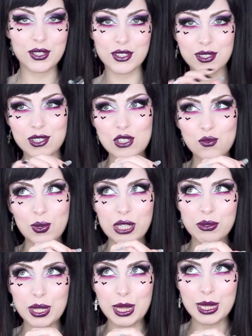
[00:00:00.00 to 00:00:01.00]
because this is one
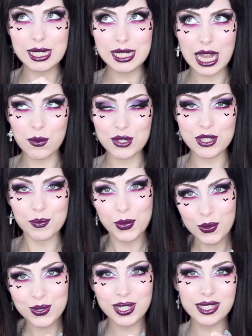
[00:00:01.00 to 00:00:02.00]
of the things I was the
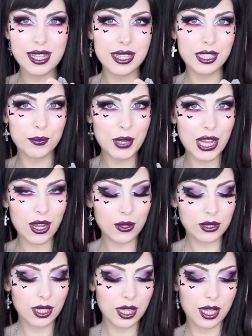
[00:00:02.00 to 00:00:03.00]
most excited
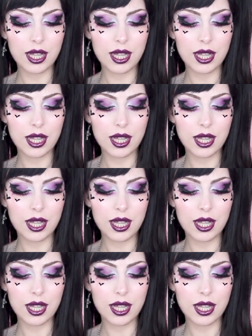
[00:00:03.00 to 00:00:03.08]
about.